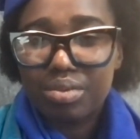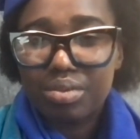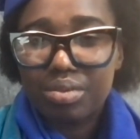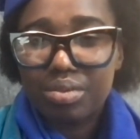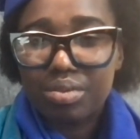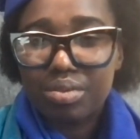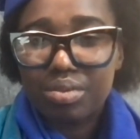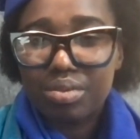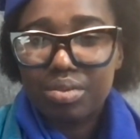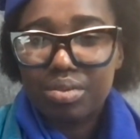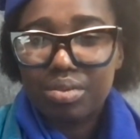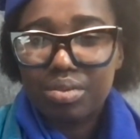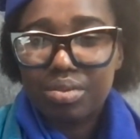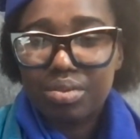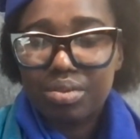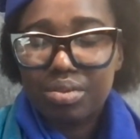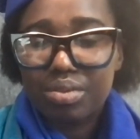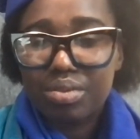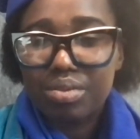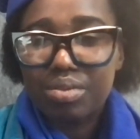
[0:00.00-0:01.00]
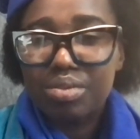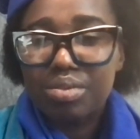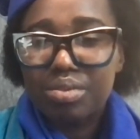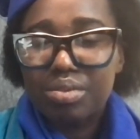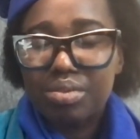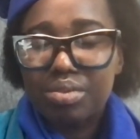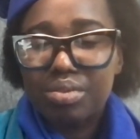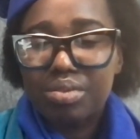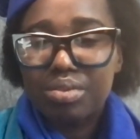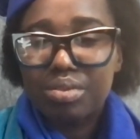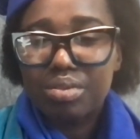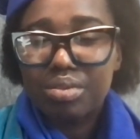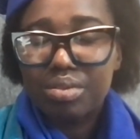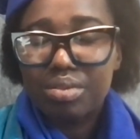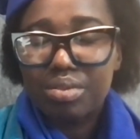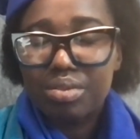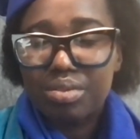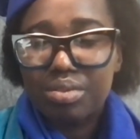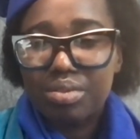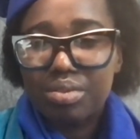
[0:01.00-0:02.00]

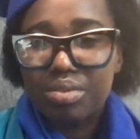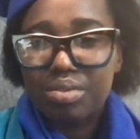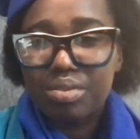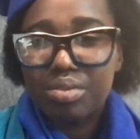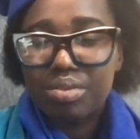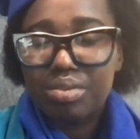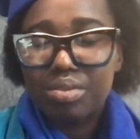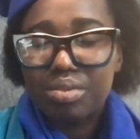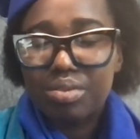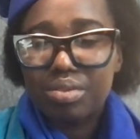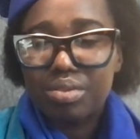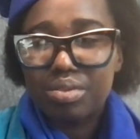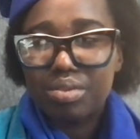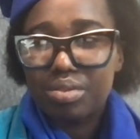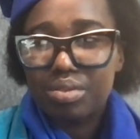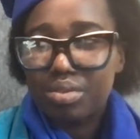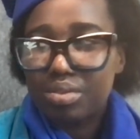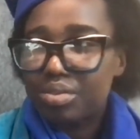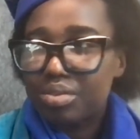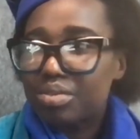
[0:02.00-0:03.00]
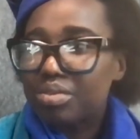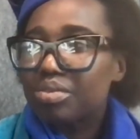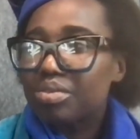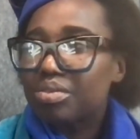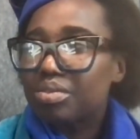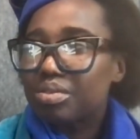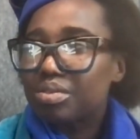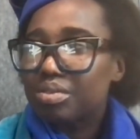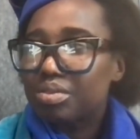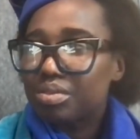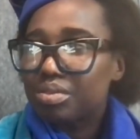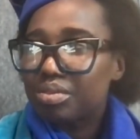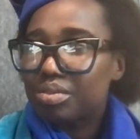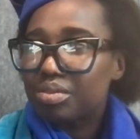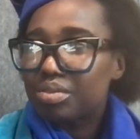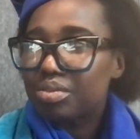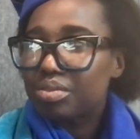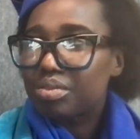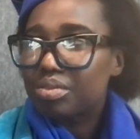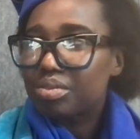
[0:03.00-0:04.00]

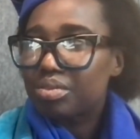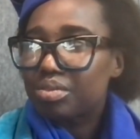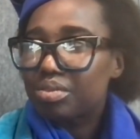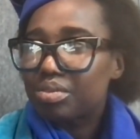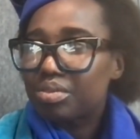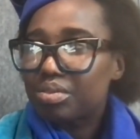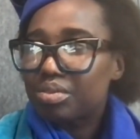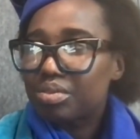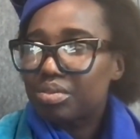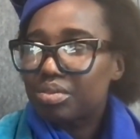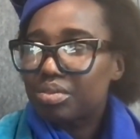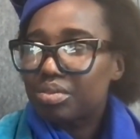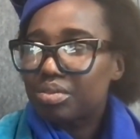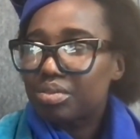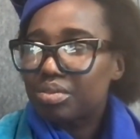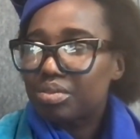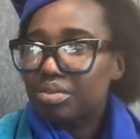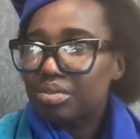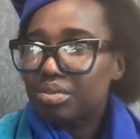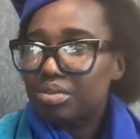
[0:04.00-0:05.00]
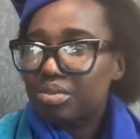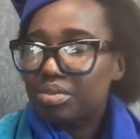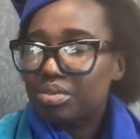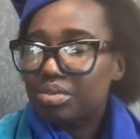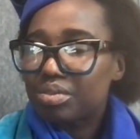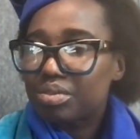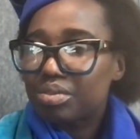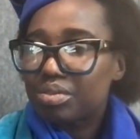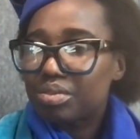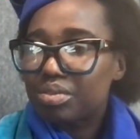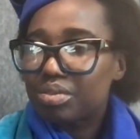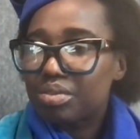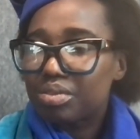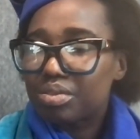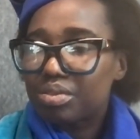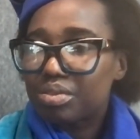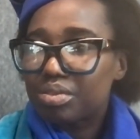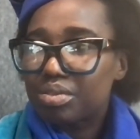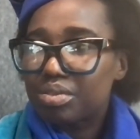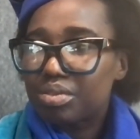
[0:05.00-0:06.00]

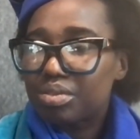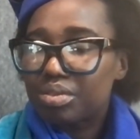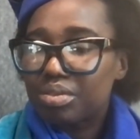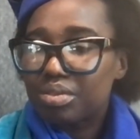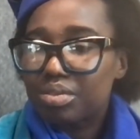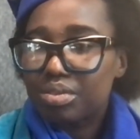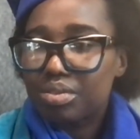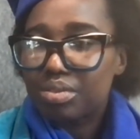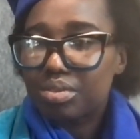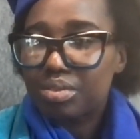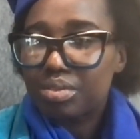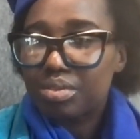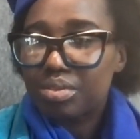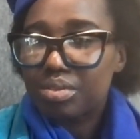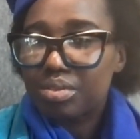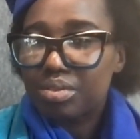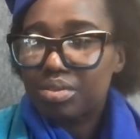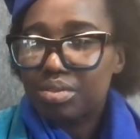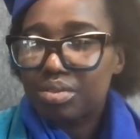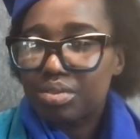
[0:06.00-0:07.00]
The person shown says nothing.